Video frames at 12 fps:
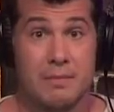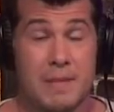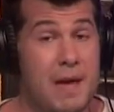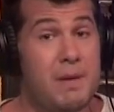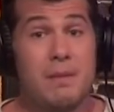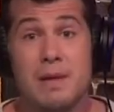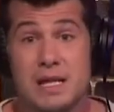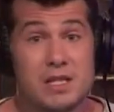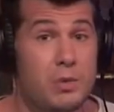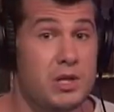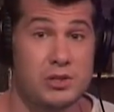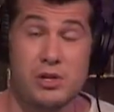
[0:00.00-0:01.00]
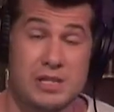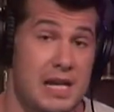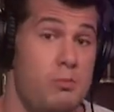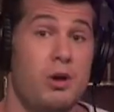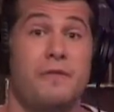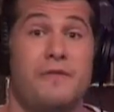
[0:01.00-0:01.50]
Maybe it means that we just
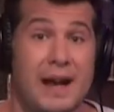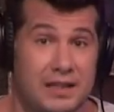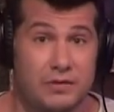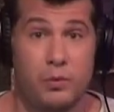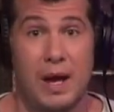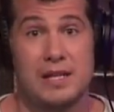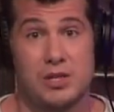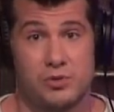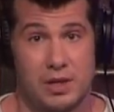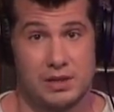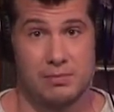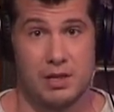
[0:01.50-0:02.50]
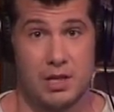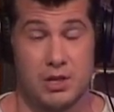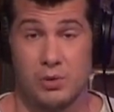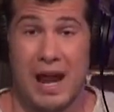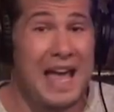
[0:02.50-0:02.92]
understand a more effective way to treat them than you do.